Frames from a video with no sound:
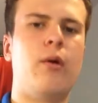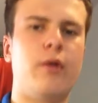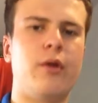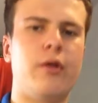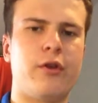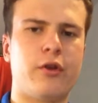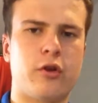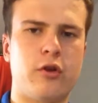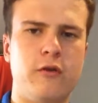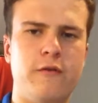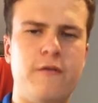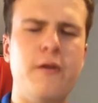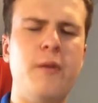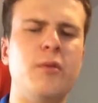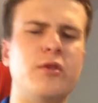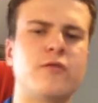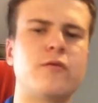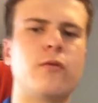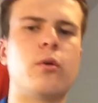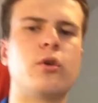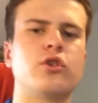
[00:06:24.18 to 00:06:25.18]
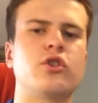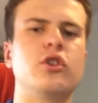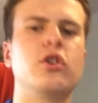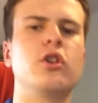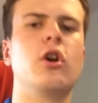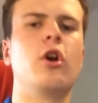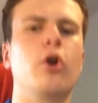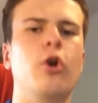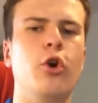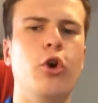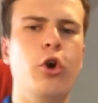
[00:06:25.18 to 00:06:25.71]
I want to thank you very much for
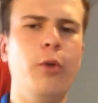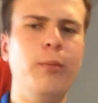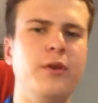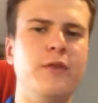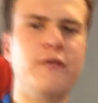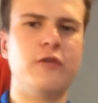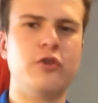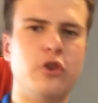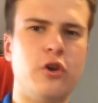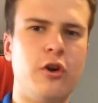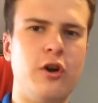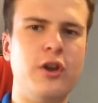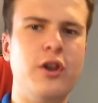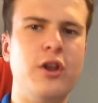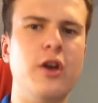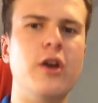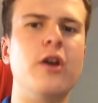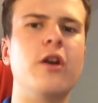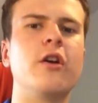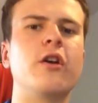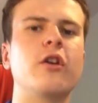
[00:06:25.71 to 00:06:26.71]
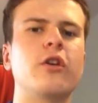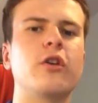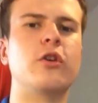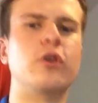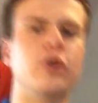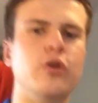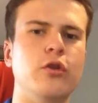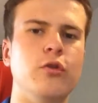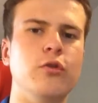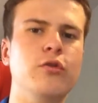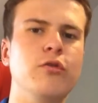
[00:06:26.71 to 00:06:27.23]
watching. Hope you've enjoyed.
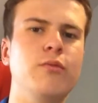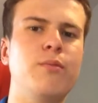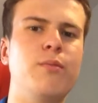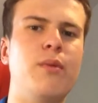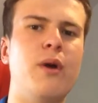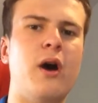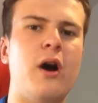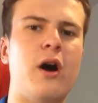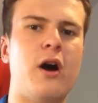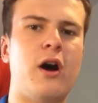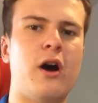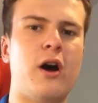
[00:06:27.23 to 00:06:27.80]
Bye.